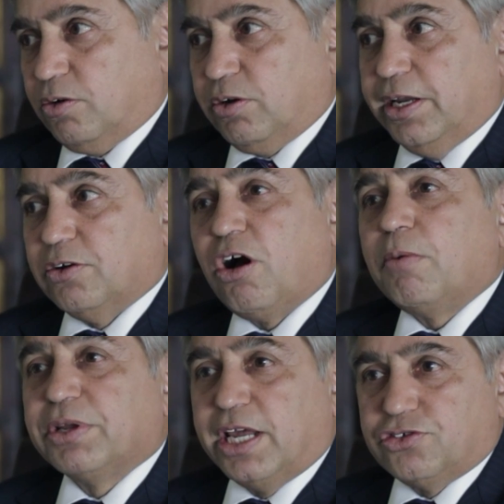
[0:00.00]
in
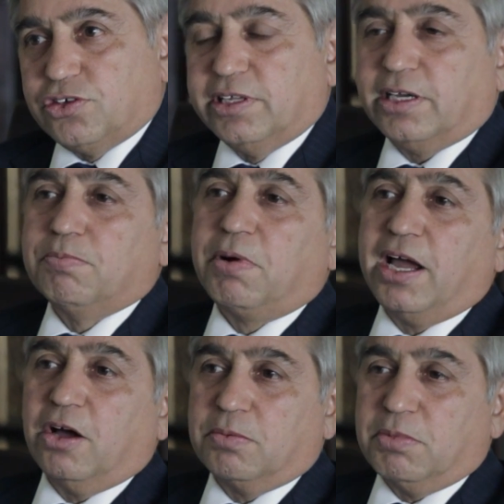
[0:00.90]
combination, they can buy
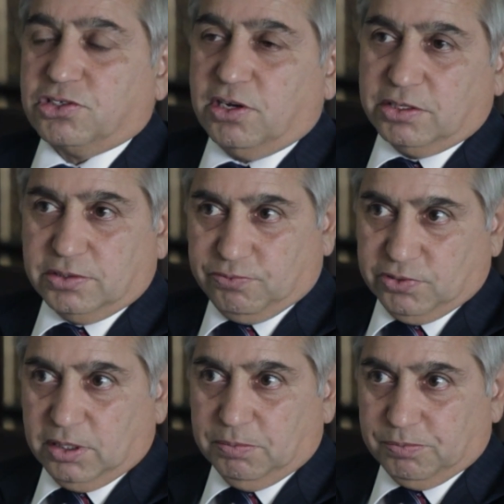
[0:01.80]
out a much larger firm.